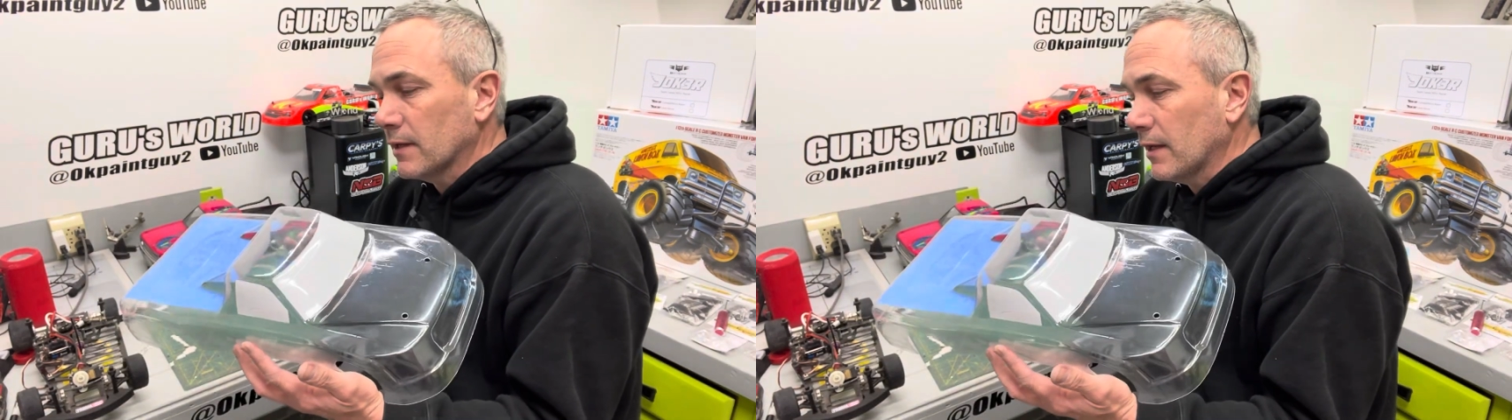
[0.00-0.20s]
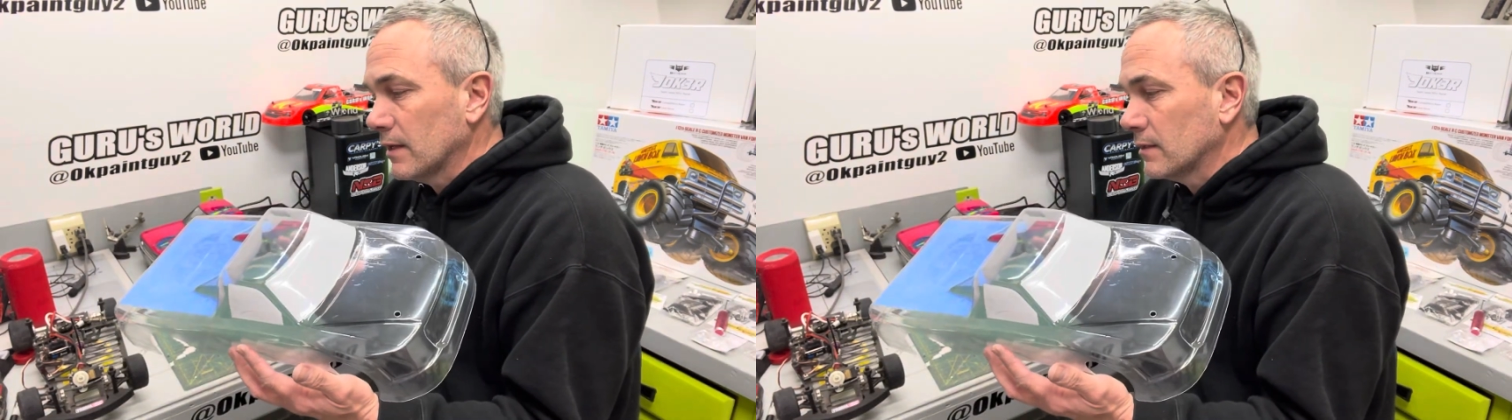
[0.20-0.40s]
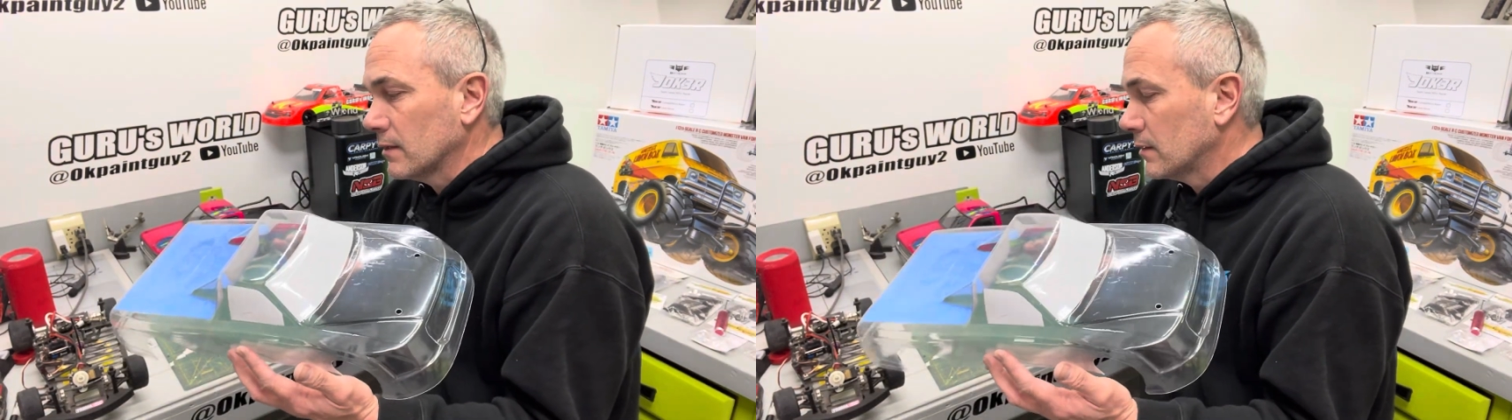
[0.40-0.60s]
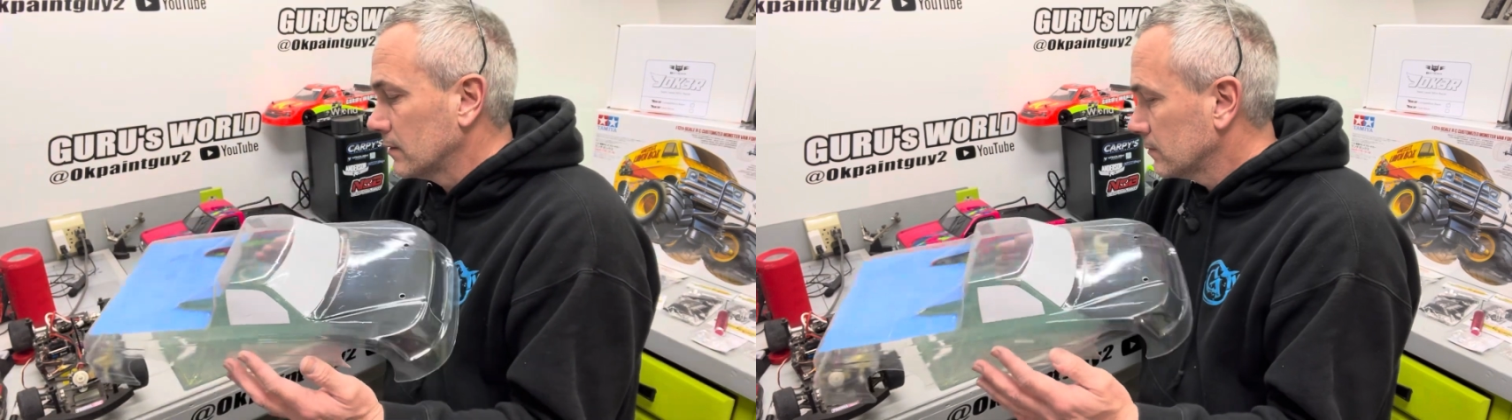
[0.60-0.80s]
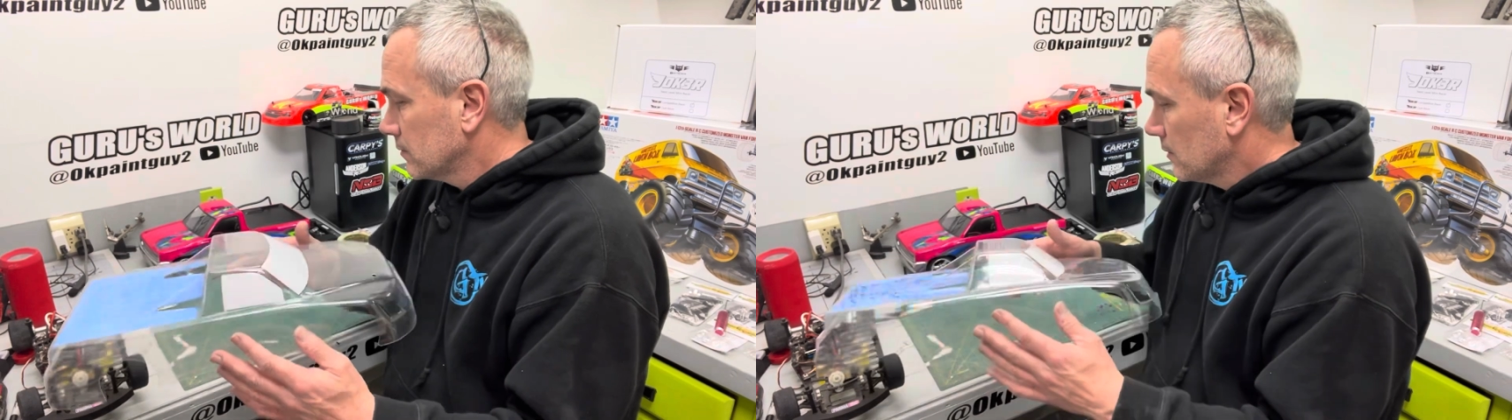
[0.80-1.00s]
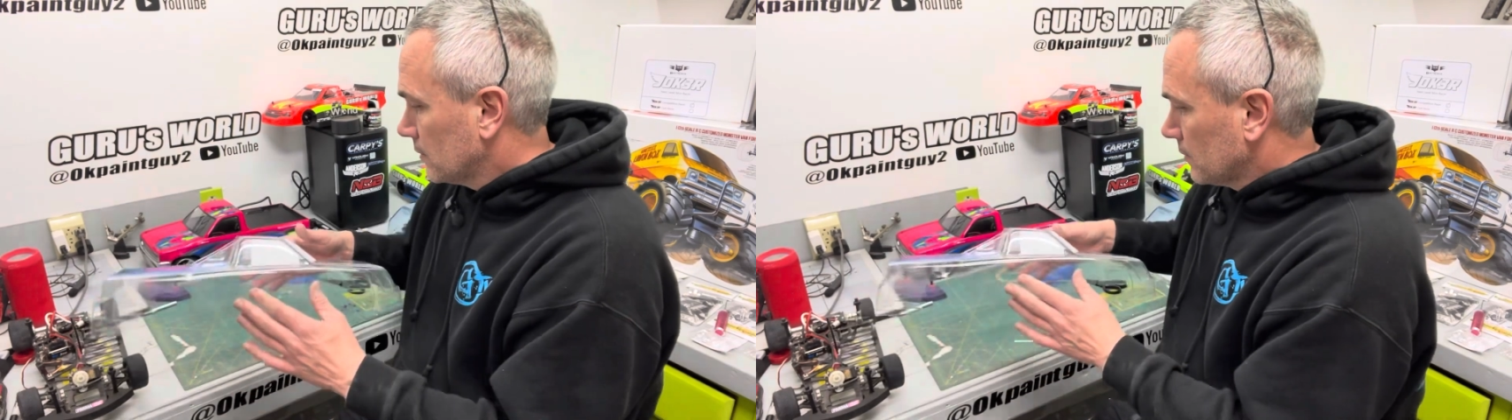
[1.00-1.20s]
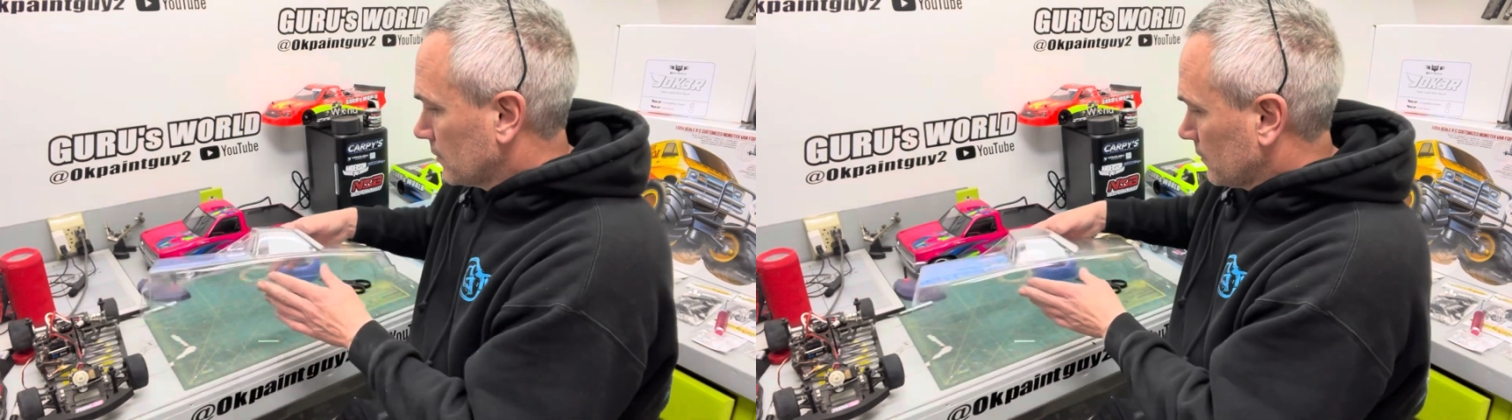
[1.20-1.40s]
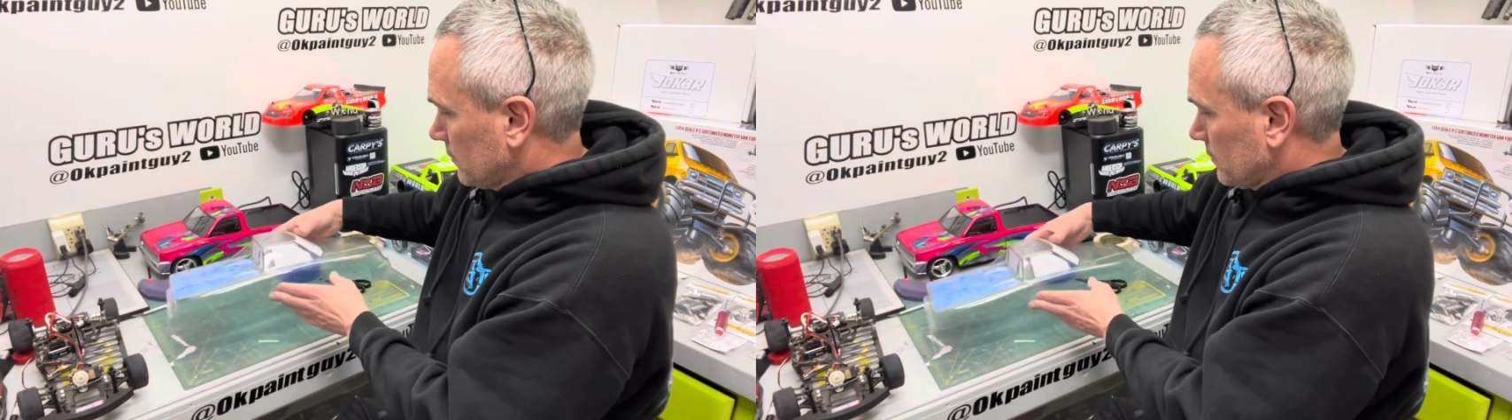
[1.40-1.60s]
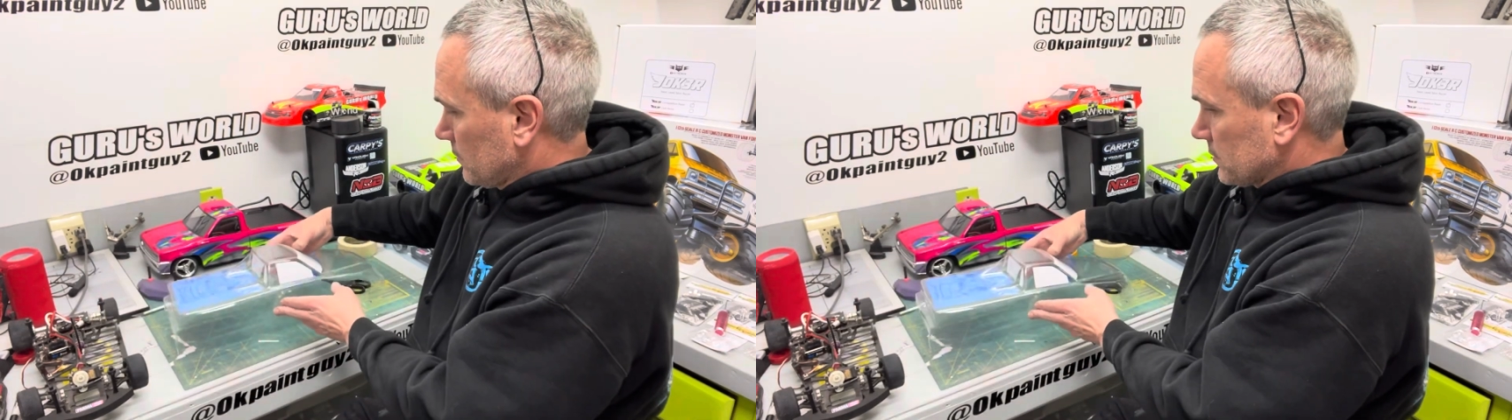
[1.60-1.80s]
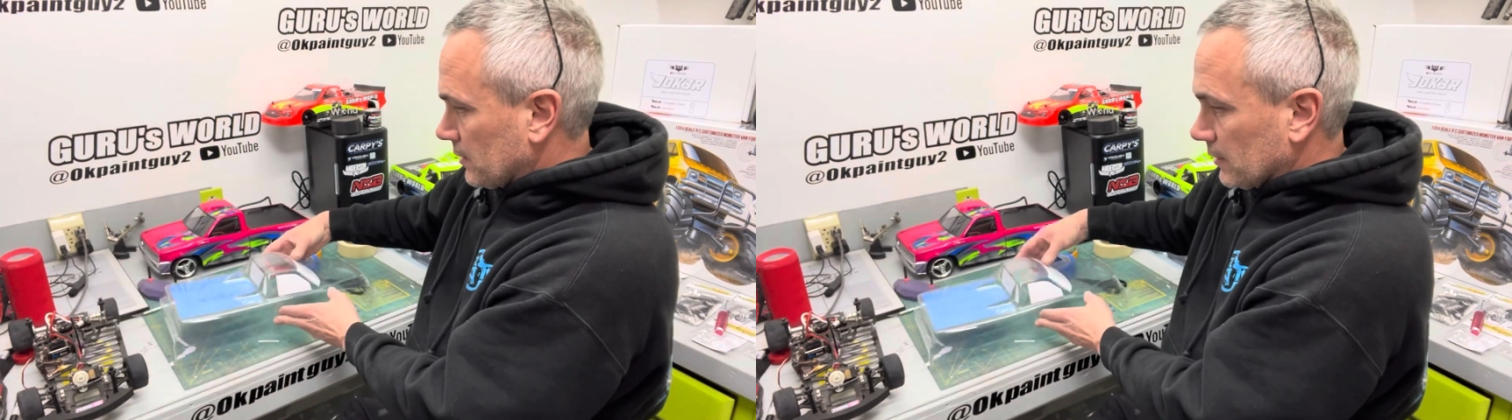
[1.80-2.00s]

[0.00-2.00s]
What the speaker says: And let's see,